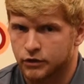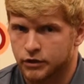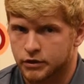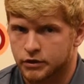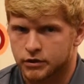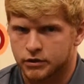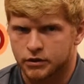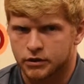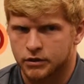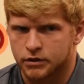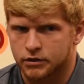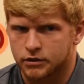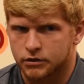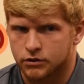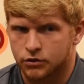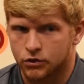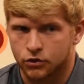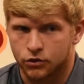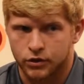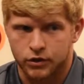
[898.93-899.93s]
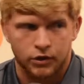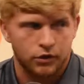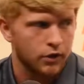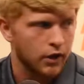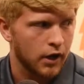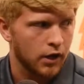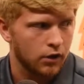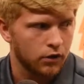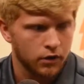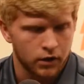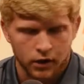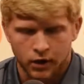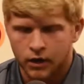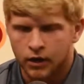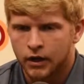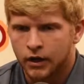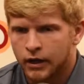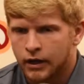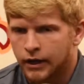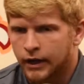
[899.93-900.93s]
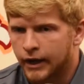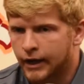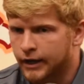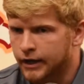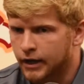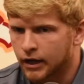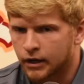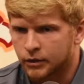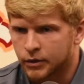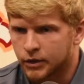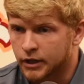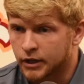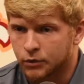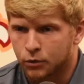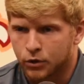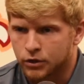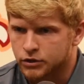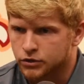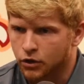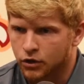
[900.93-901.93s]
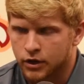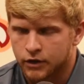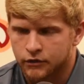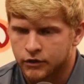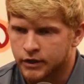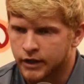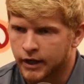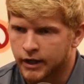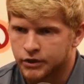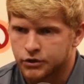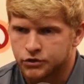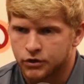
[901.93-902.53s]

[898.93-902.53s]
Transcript: This is his third year now. And I mean, he works hard every day in